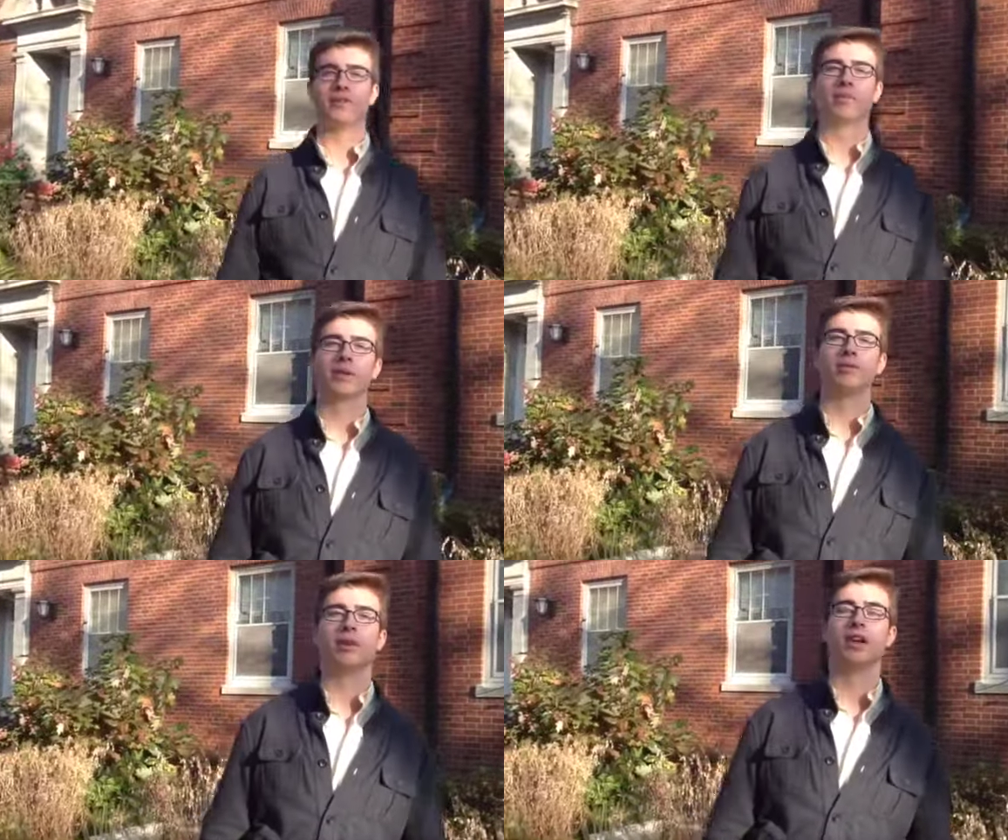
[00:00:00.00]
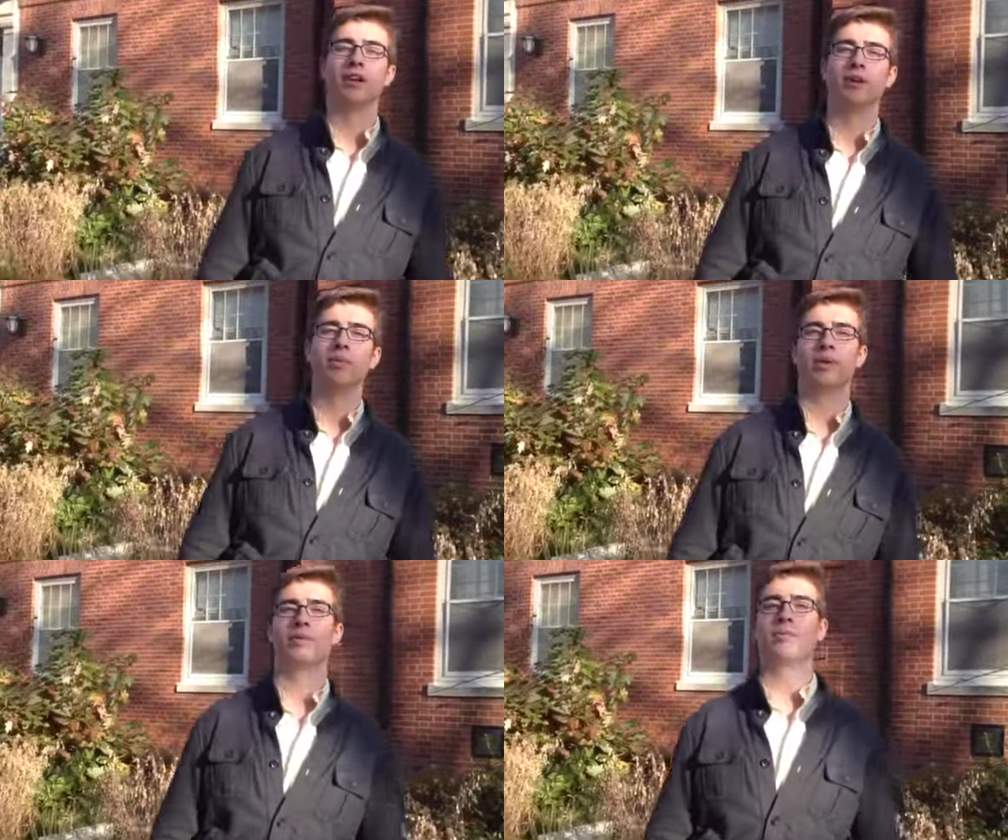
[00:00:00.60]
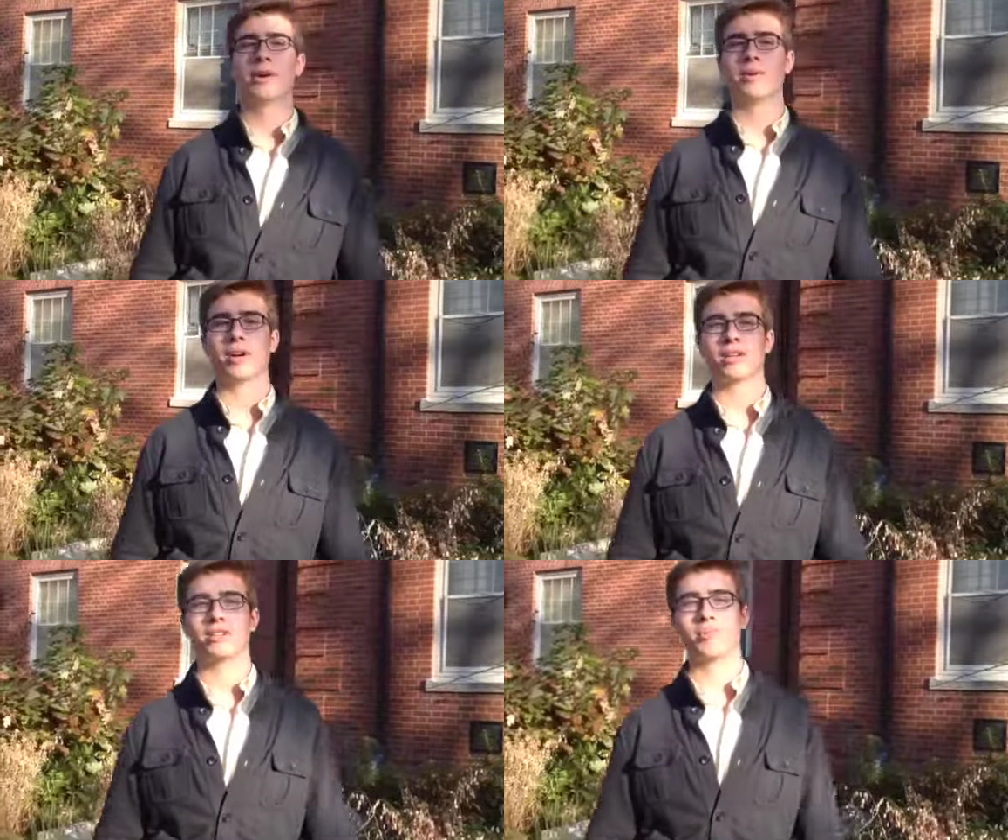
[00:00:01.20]
Because we were kind of limited by what
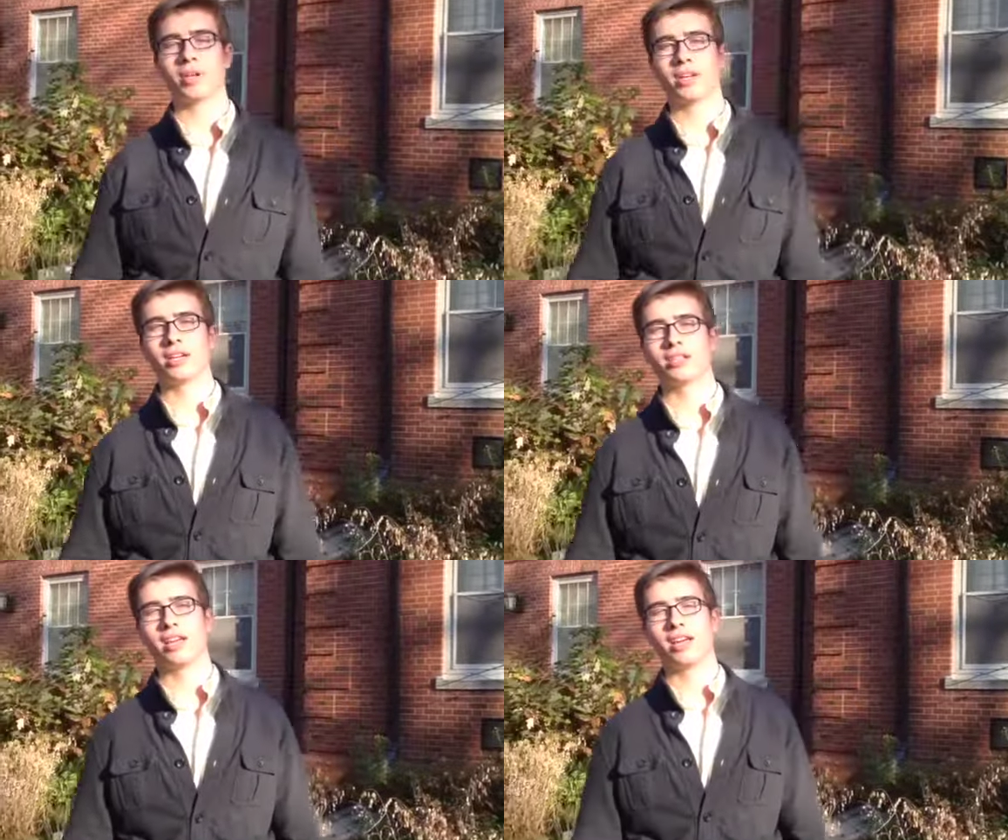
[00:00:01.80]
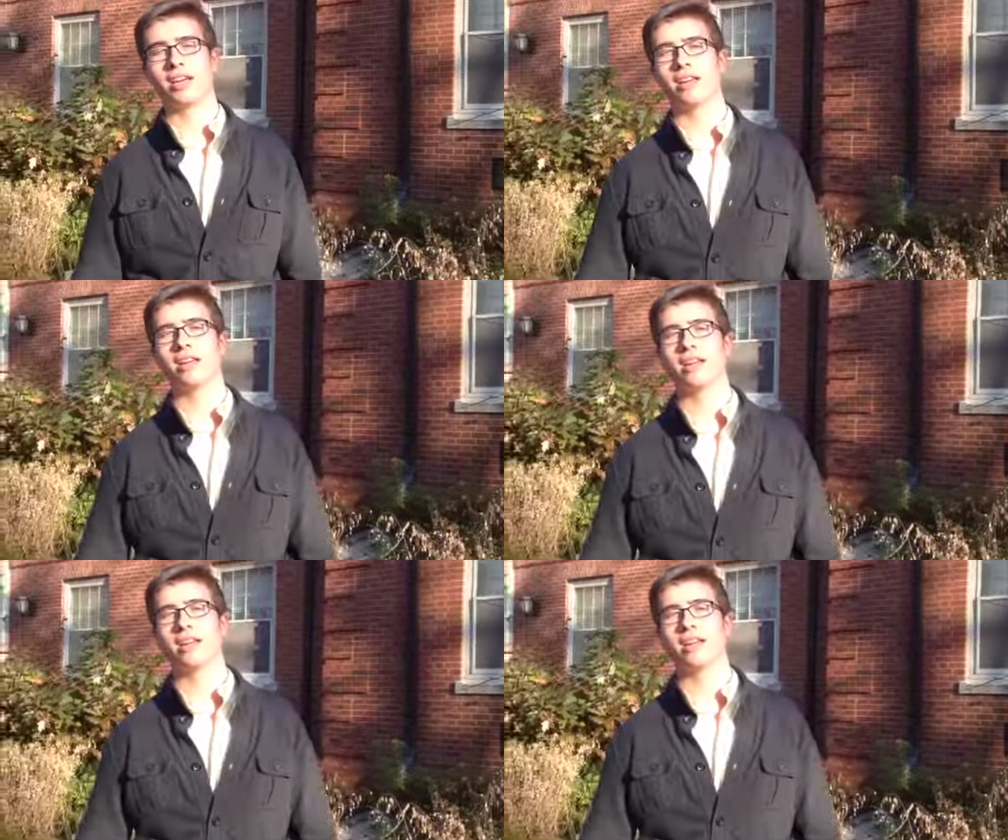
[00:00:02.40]
our supplies had.